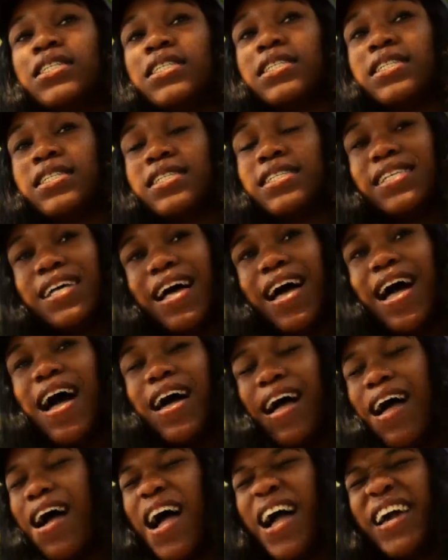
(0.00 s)
I should have
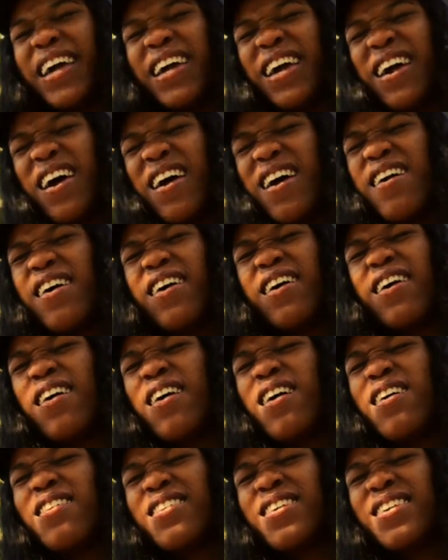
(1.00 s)
told you
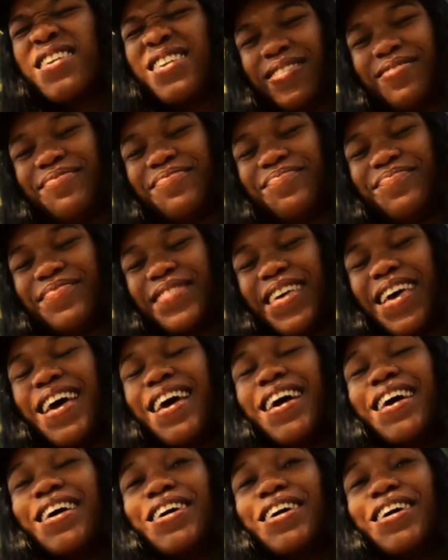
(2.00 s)
I'm the